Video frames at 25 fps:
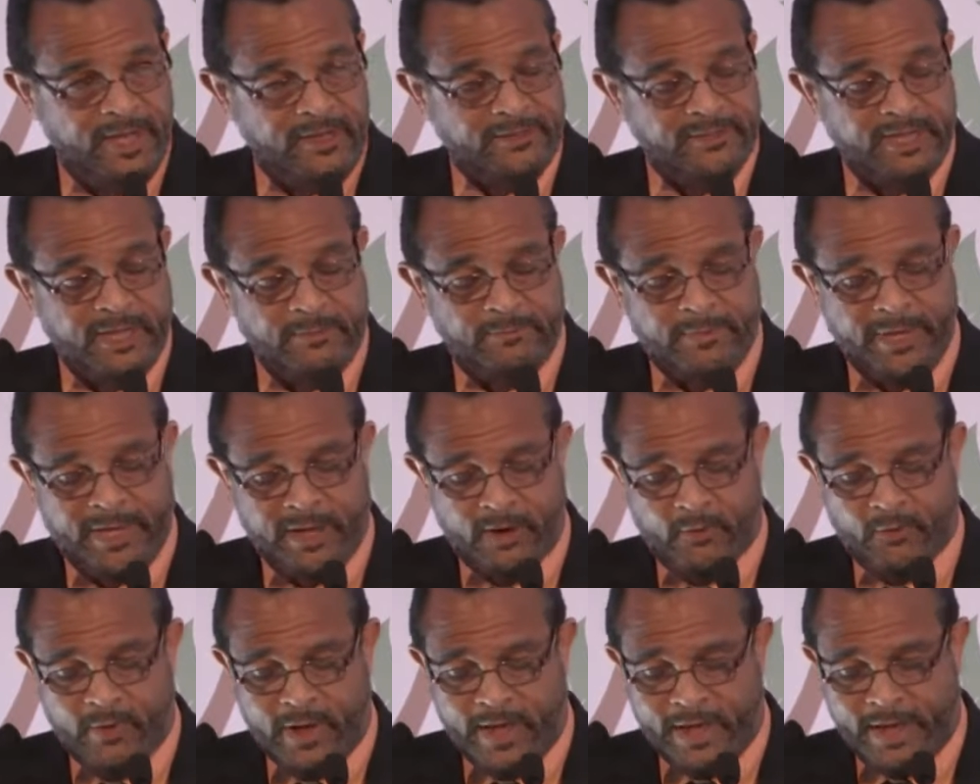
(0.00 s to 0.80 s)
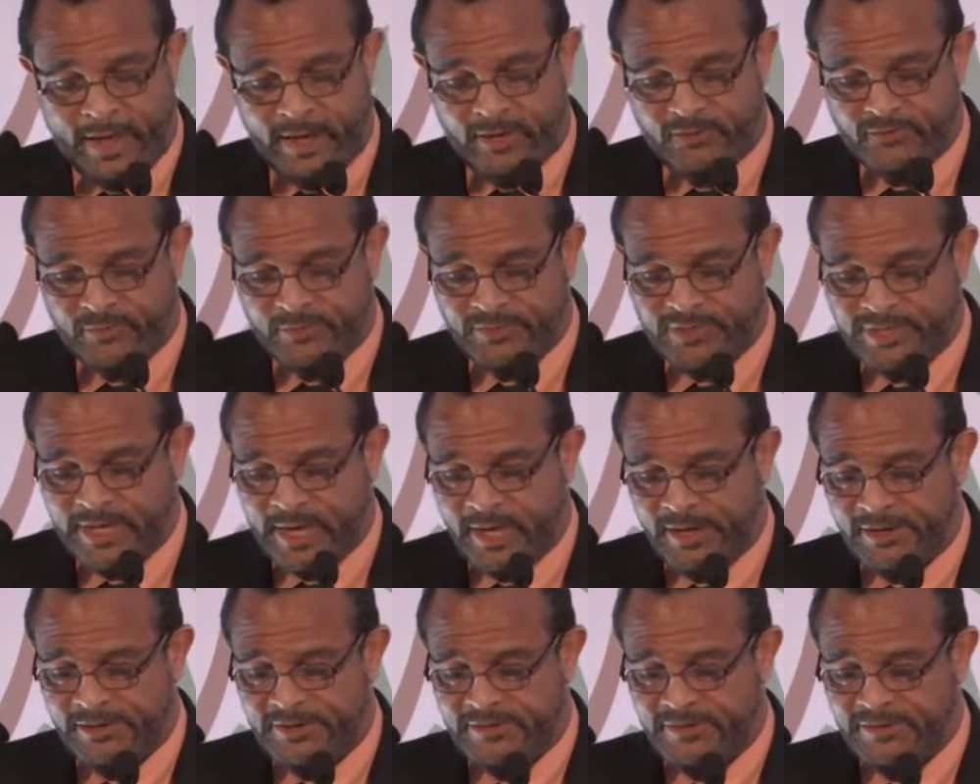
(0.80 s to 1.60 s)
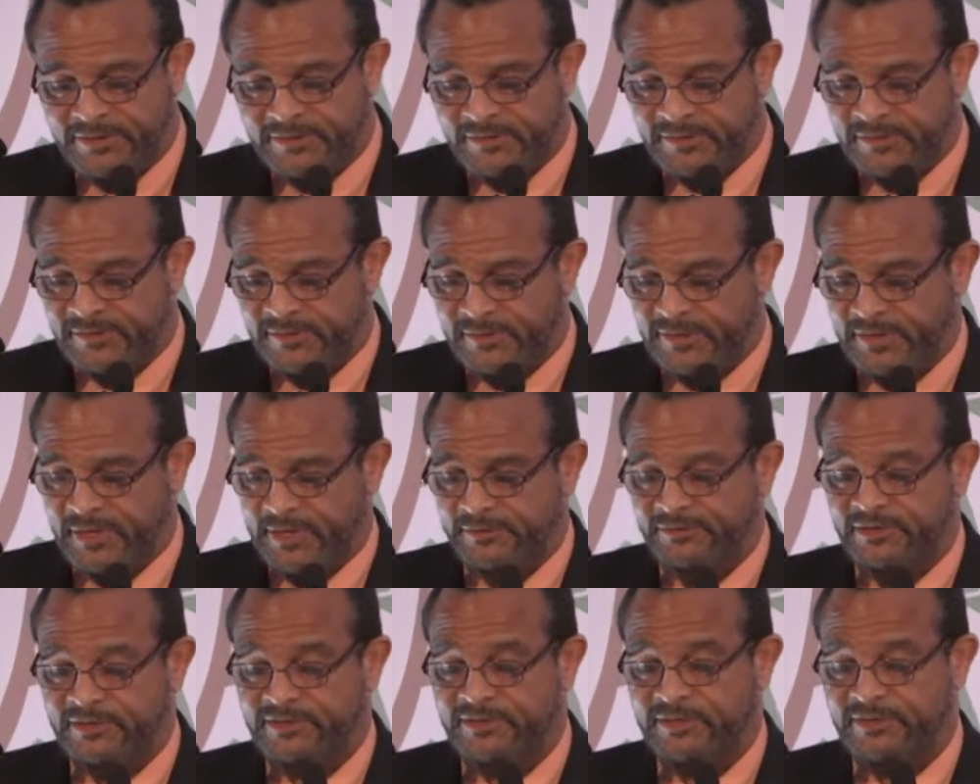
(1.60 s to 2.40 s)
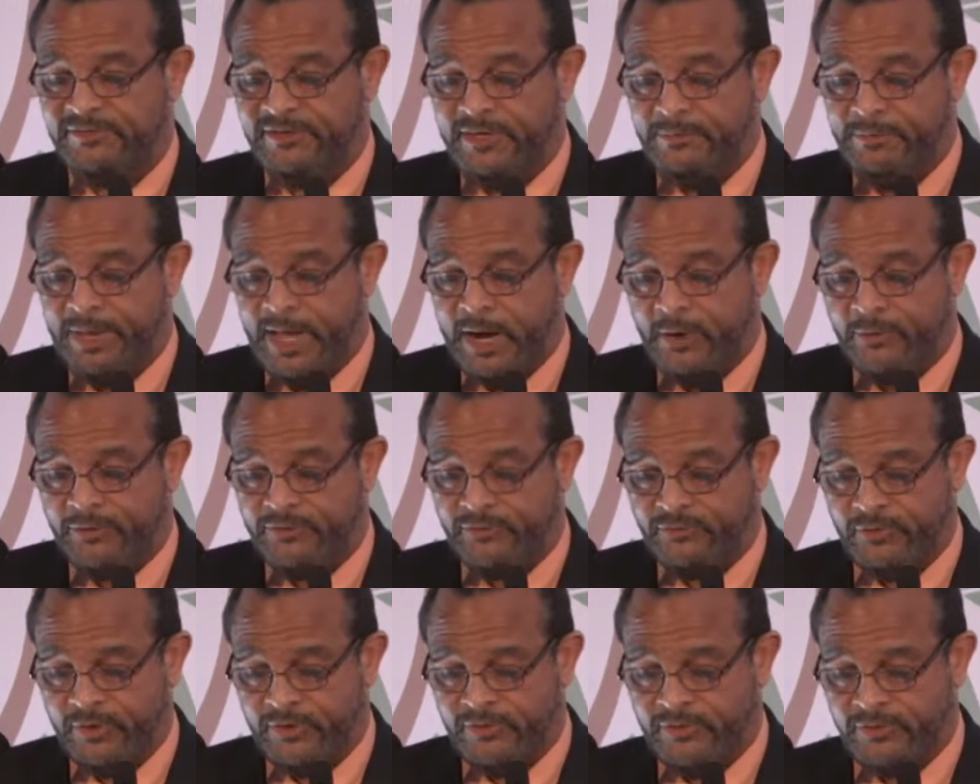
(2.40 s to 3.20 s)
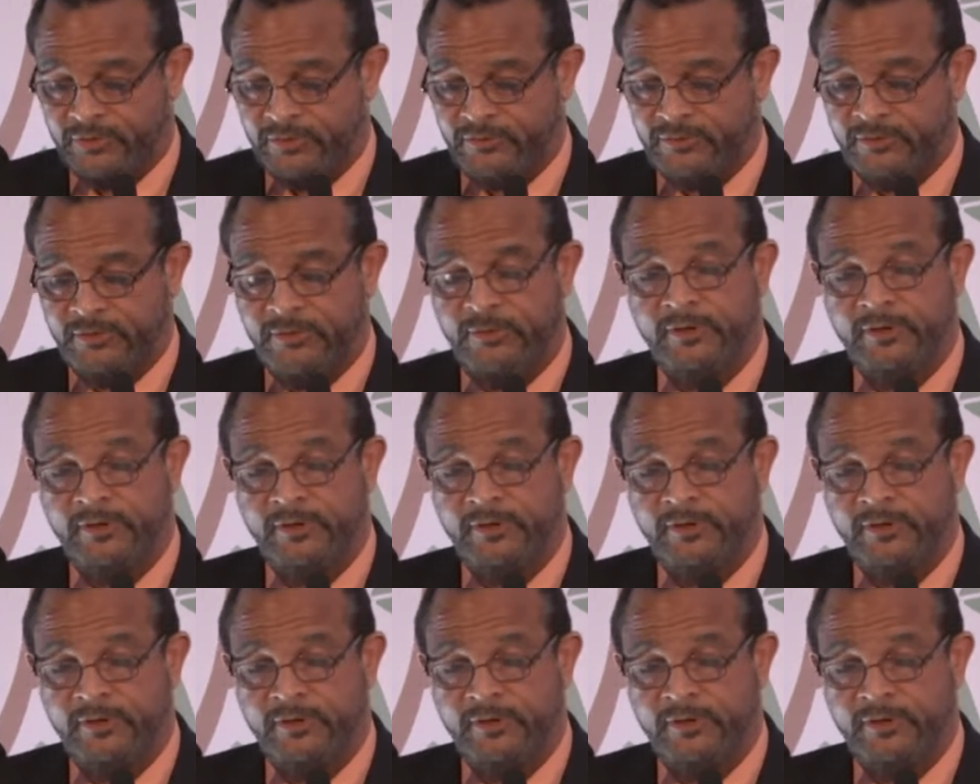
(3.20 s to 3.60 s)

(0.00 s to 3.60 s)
that may arise from challenges of existing power structures.